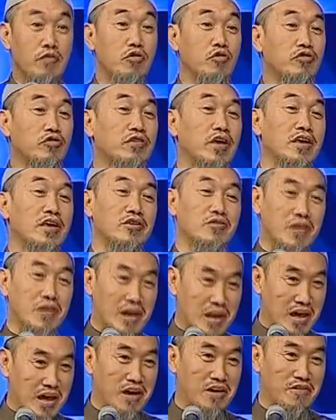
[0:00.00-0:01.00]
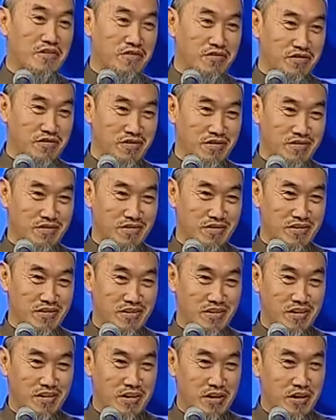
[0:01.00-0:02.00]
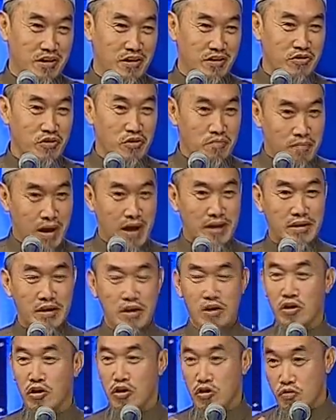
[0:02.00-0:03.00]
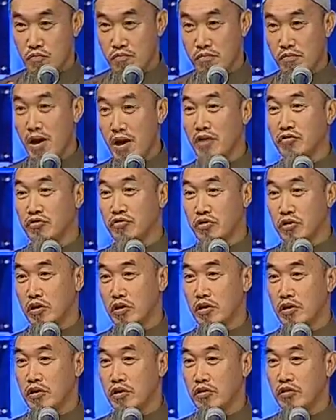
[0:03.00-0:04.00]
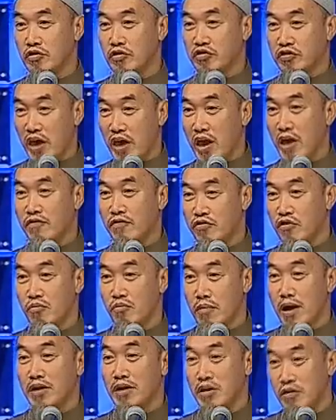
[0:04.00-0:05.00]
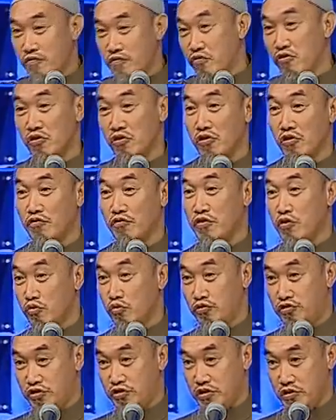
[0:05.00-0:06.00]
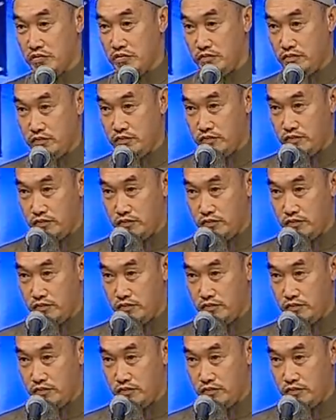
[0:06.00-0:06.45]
If you say you love your money, you must save your money for your future.